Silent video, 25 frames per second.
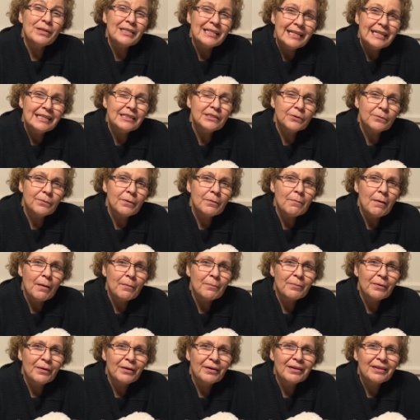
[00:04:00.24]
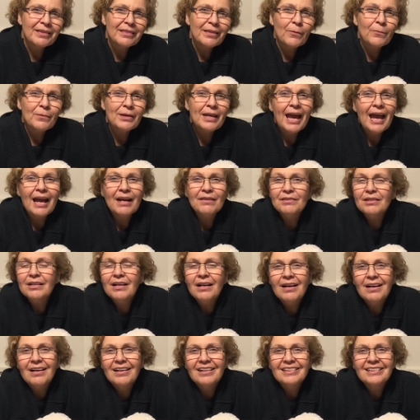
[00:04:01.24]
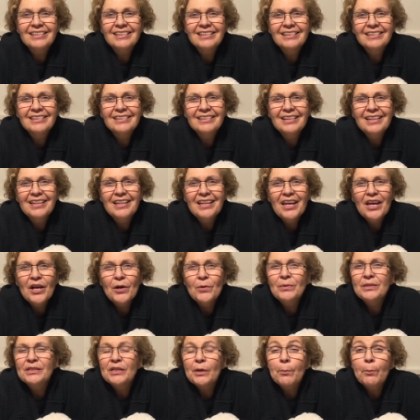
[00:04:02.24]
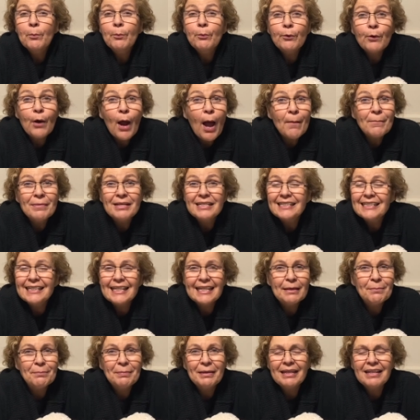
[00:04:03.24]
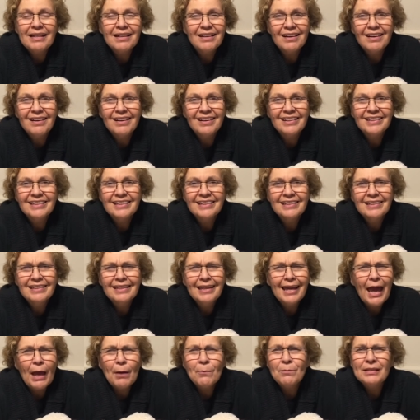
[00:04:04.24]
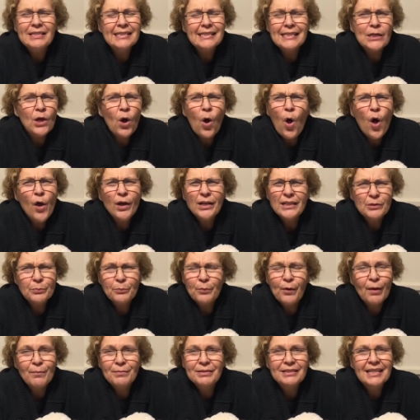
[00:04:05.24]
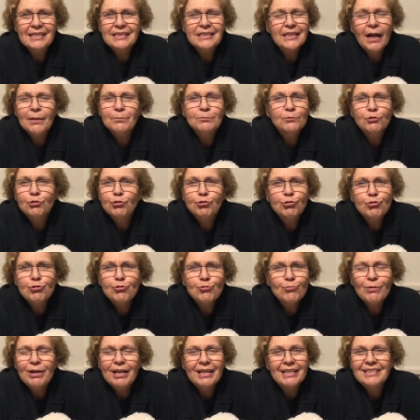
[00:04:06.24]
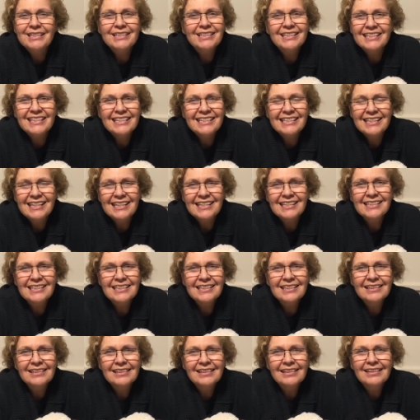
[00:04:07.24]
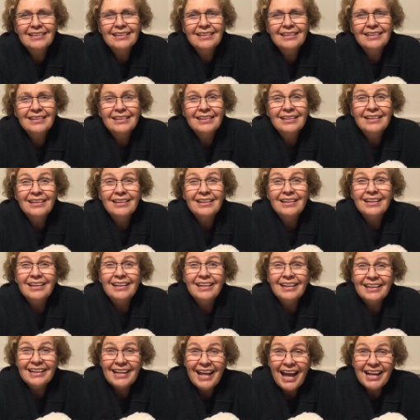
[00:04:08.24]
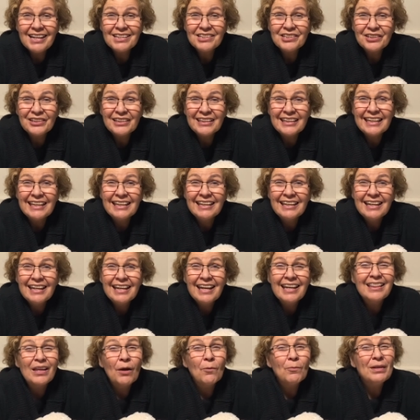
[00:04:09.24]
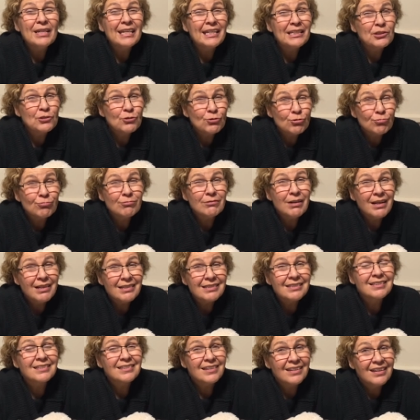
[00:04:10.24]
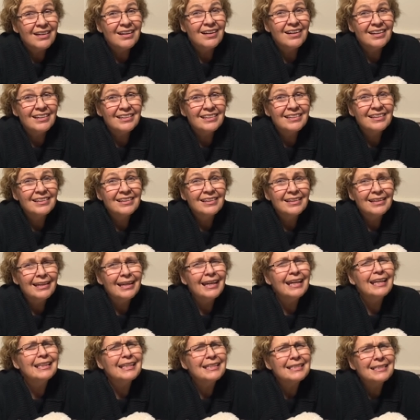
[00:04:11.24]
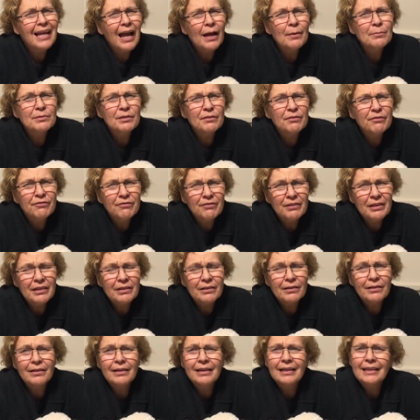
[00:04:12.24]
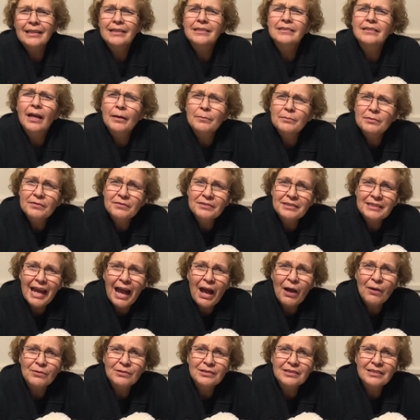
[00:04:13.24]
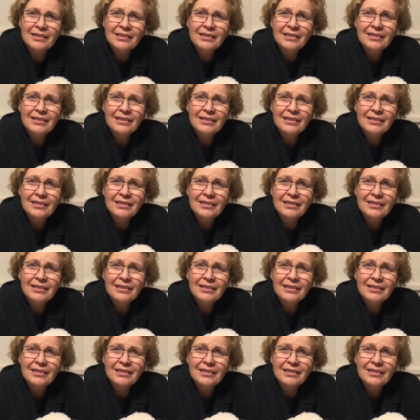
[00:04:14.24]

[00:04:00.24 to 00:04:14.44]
need to remember that we have a God who is a promise-keeping God, and we see all his promises come true in Jesus. And actually, that we can trust God in the times of fear, in the times of doubt,